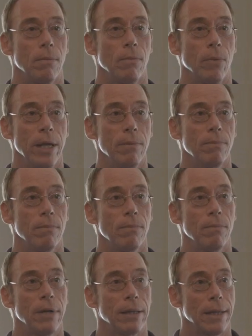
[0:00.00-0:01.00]
we,
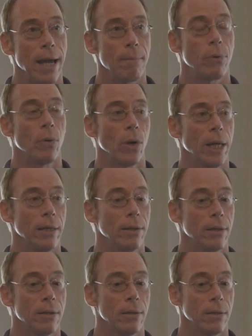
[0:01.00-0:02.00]
at that point,
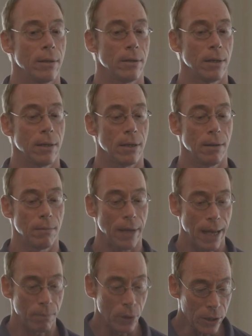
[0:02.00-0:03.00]
uh,
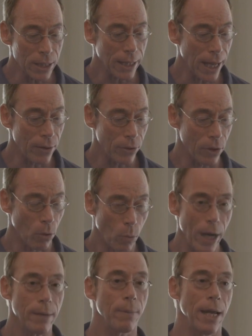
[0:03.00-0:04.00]
had put together a
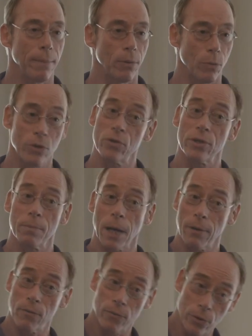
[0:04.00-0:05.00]
white paper, which is in
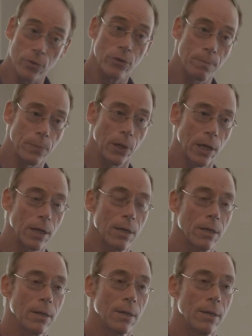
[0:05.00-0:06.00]
my first book
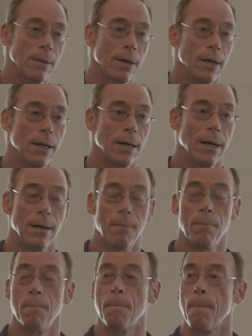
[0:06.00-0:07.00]

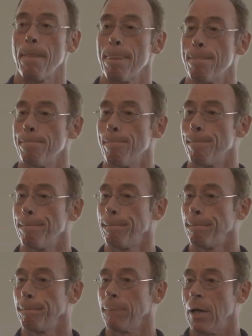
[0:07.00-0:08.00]
um,
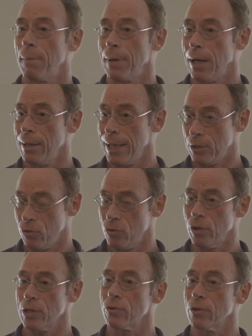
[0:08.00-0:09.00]
about
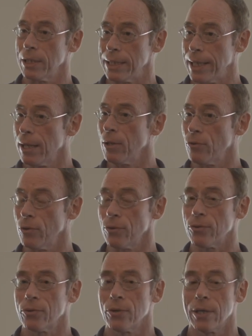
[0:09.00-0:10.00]
extraterrestrial
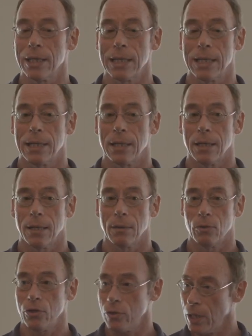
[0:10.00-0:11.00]
intelligence,
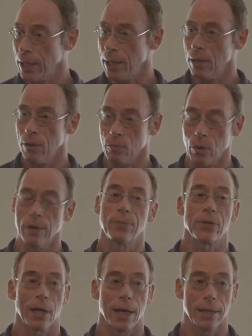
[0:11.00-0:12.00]
Uh, which you can get on our
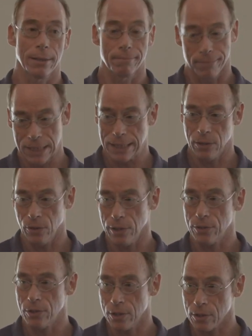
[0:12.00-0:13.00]
website at
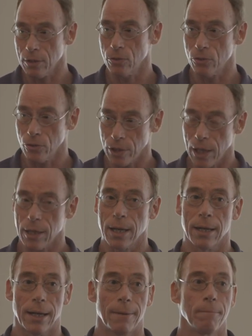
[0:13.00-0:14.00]
serious disclosure dot
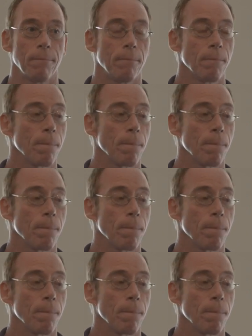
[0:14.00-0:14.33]
com.